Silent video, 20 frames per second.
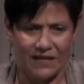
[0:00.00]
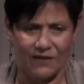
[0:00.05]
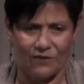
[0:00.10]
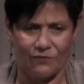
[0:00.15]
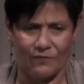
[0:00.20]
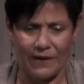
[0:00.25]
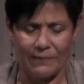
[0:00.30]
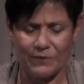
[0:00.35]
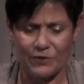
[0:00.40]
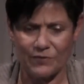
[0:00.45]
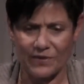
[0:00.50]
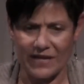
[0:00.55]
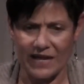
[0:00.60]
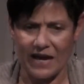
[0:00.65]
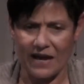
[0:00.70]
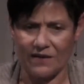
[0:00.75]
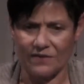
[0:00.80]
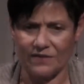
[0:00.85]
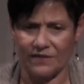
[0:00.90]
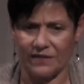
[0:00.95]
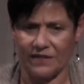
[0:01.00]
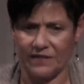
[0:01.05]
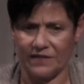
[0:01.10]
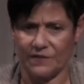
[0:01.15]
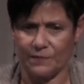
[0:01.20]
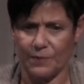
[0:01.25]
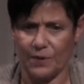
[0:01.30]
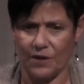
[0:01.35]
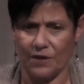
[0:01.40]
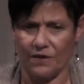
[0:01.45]
rapid rehousing
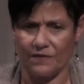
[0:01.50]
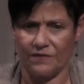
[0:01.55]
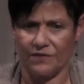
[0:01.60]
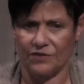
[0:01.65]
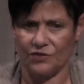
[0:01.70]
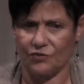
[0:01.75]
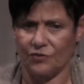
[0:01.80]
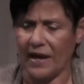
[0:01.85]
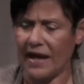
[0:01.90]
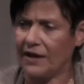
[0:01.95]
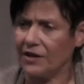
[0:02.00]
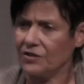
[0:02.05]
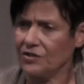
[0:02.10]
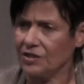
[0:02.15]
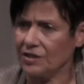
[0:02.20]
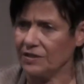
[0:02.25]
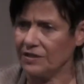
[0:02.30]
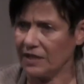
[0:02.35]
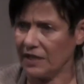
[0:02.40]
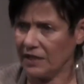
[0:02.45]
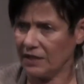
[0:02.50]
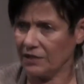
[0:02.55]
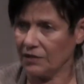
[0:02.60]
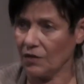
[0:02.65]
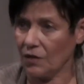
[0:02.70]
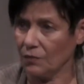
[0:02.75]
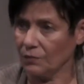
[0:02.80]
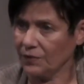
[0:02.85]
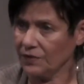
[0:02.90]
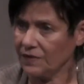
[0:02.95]
is part of a strategy to end
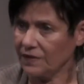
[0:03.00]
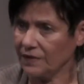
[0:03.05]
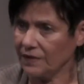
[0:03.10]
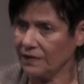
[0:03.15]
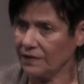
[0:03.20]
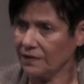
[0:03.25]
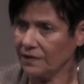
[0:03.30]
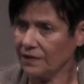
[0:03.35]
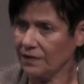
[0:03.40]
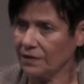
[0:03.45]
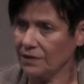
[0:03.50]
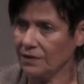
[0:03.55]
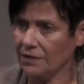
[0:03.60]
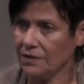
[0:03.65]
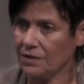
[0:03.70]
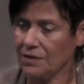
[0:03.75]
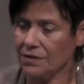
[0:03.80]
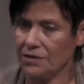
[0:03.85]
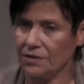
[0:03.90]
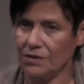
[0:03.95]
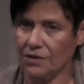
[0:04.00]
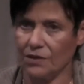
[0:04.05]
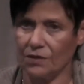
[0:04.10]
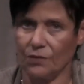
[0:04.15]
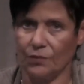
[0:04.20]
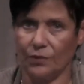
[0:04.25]
homelessness. So